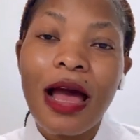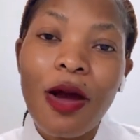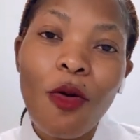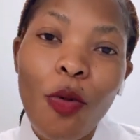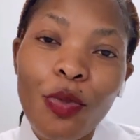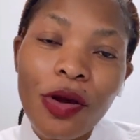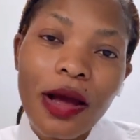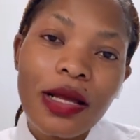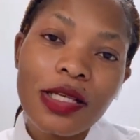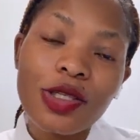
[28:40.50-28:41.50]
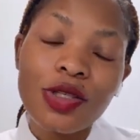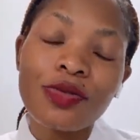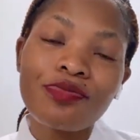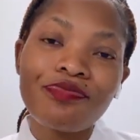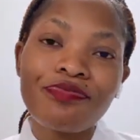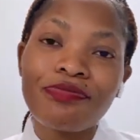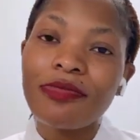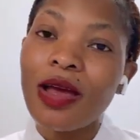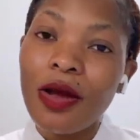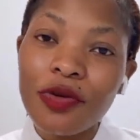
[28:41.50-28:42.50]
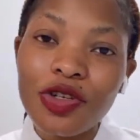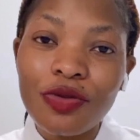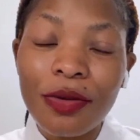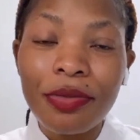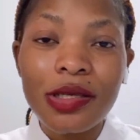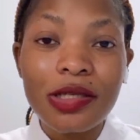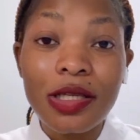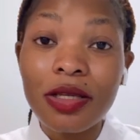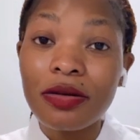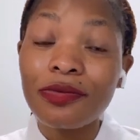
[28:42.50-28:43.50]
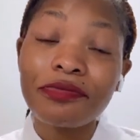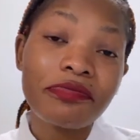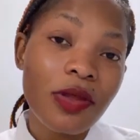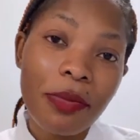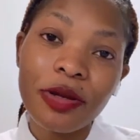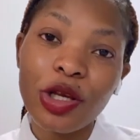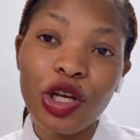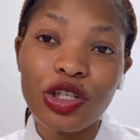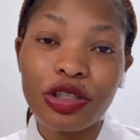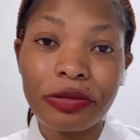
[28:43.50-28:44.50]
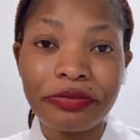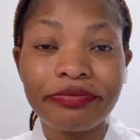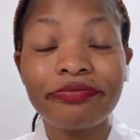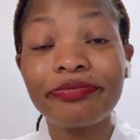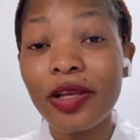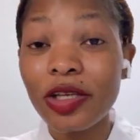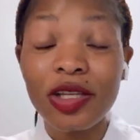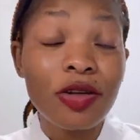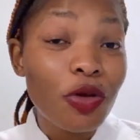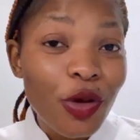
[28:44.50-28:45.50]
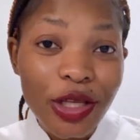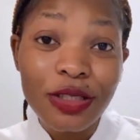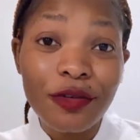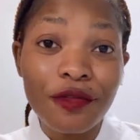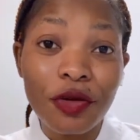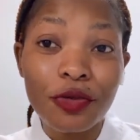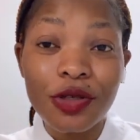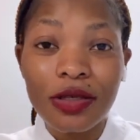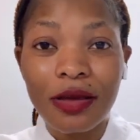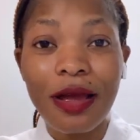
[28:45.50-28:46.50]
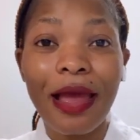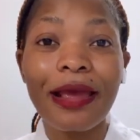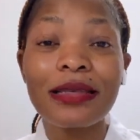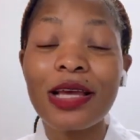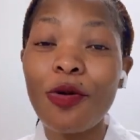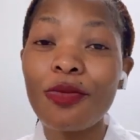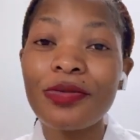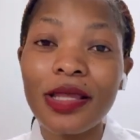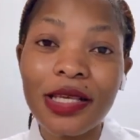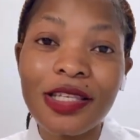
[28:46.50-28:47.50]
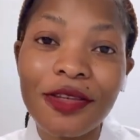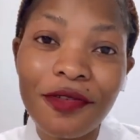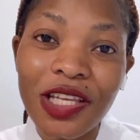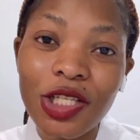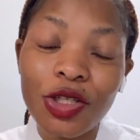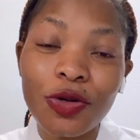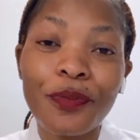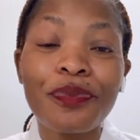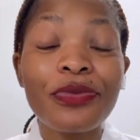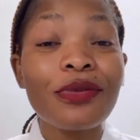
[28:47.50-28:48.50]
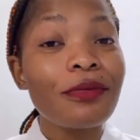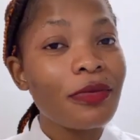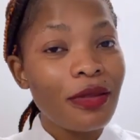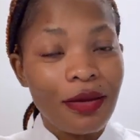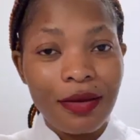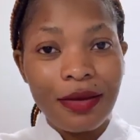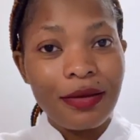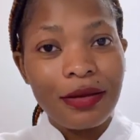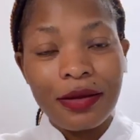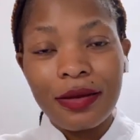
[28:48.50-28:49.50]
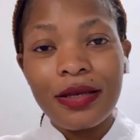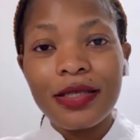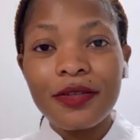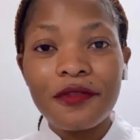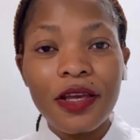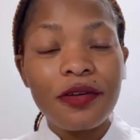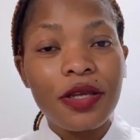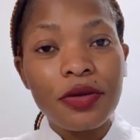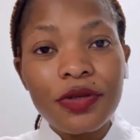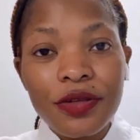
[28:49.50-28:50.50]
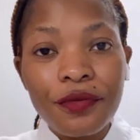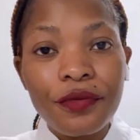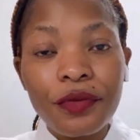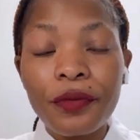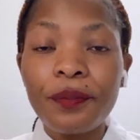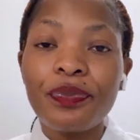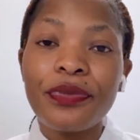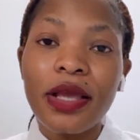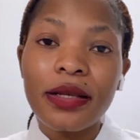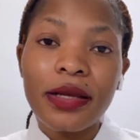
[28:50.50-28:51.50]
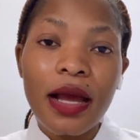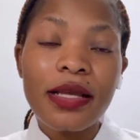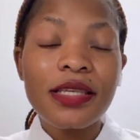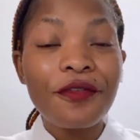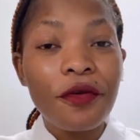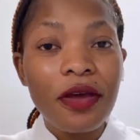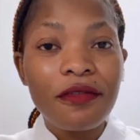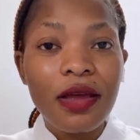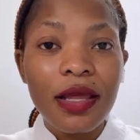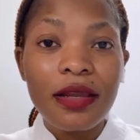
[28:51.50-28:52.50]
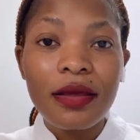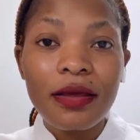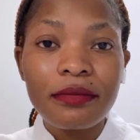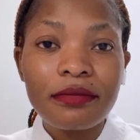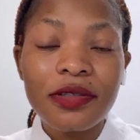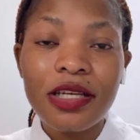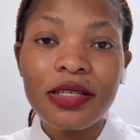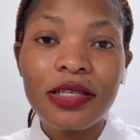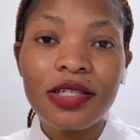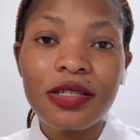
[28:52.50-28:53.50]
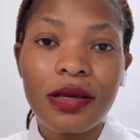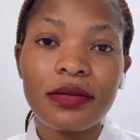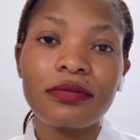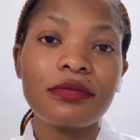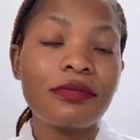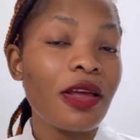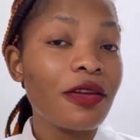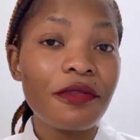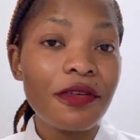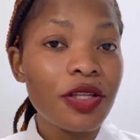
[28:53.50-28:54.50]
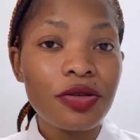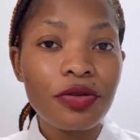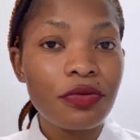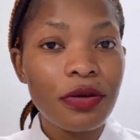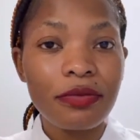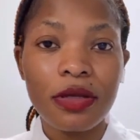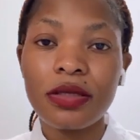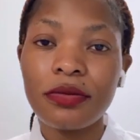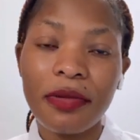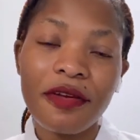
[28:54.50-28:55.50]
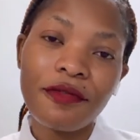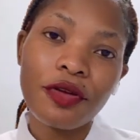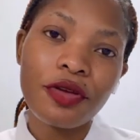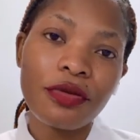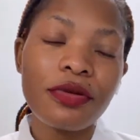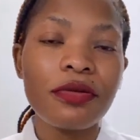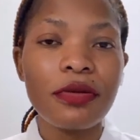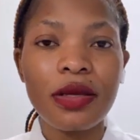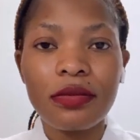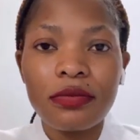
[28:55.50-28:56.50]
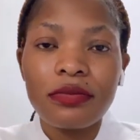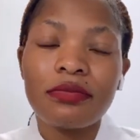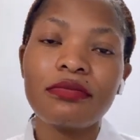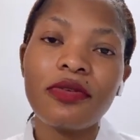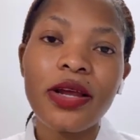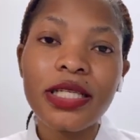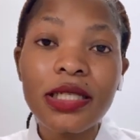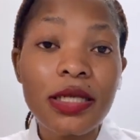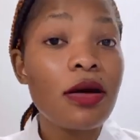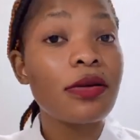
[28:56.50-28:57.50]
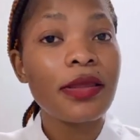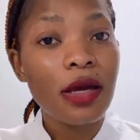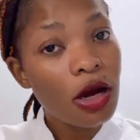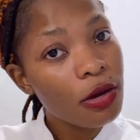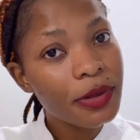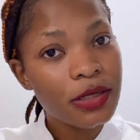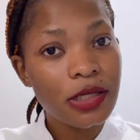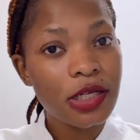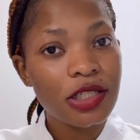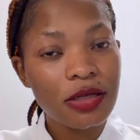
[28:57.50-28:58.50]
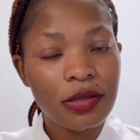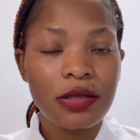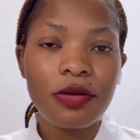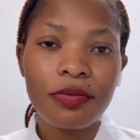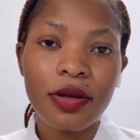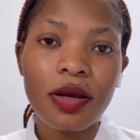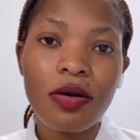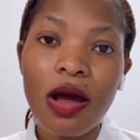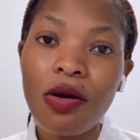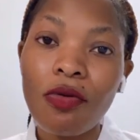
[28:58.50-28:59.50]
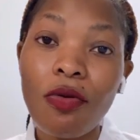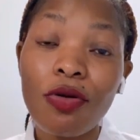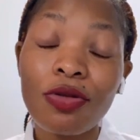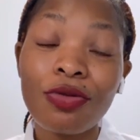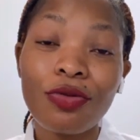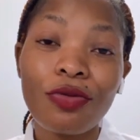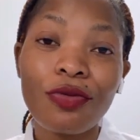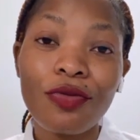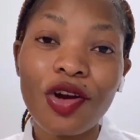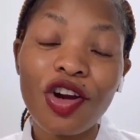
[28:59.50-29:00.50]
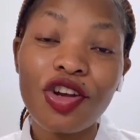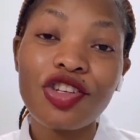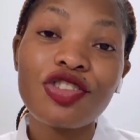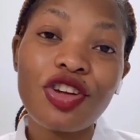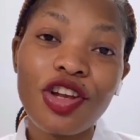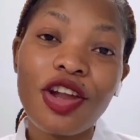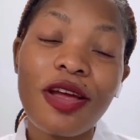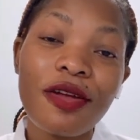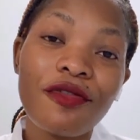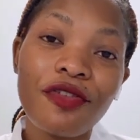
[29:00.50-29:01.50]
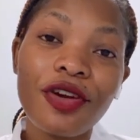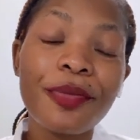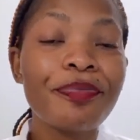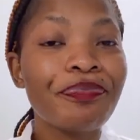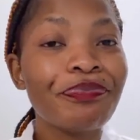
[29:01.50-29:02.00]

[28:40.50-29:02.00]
I hope, guys, I wish you the best in your application and in your interviews, guys. I hope this video is very useful. And guys, if you have any suggestion, any video you want me to make for you, you can write it down in the comment section down below. I'll go through each and every